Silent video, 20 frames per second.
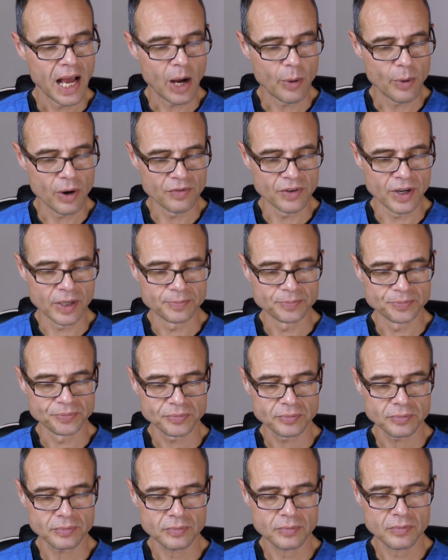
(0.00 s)
However,
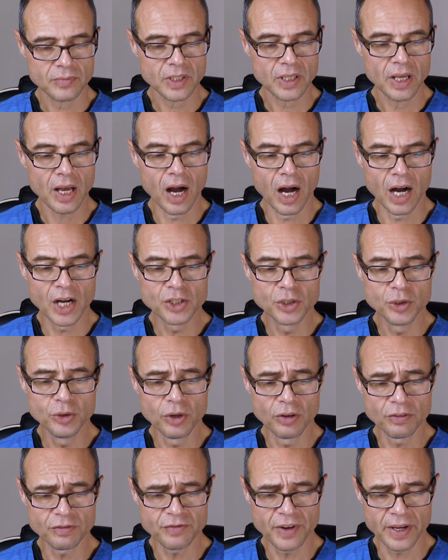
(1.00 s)
I
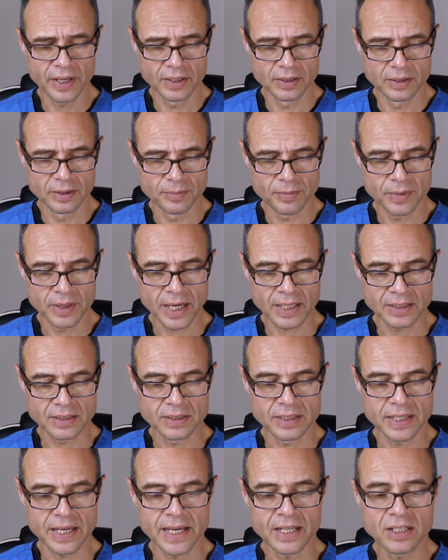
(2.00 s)
do not feel
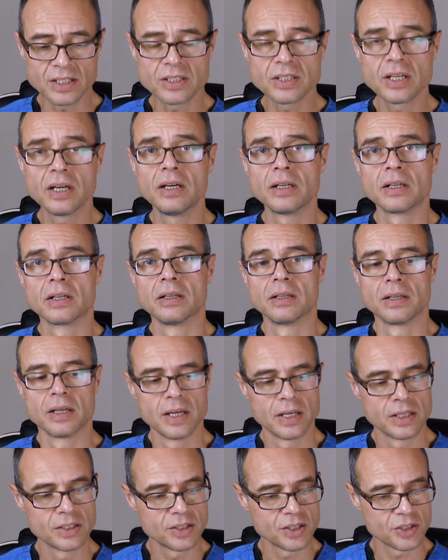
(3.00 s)
that an
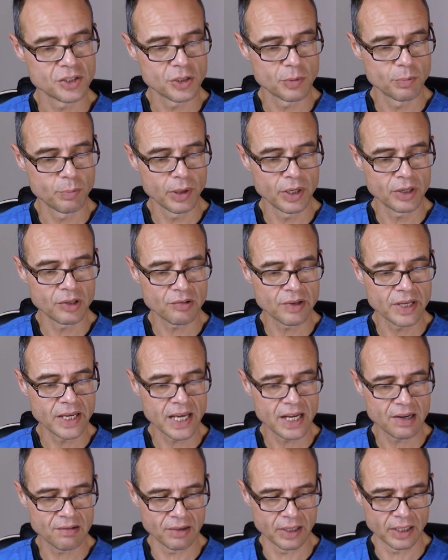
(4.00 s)
internal disciplinary
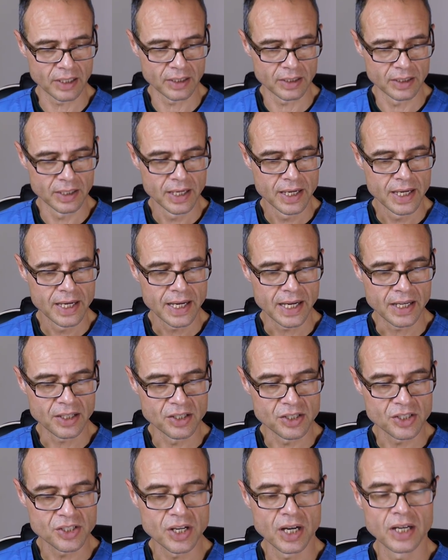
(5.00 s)
hearing
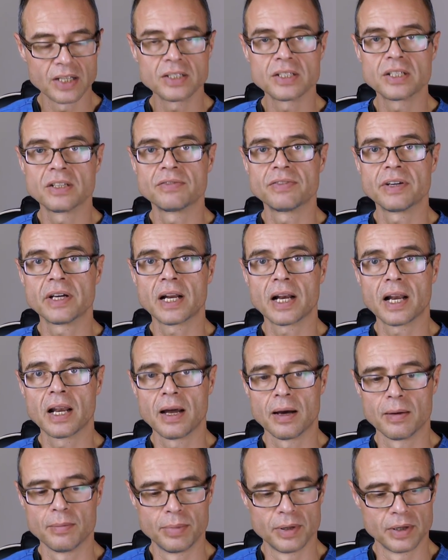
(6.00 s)
in a scientific
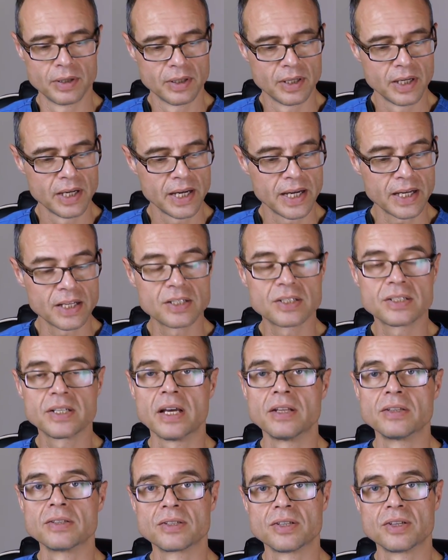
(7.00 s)
club
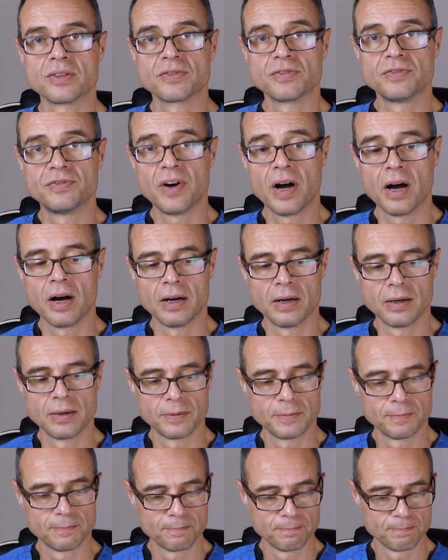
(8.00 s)
extends this far.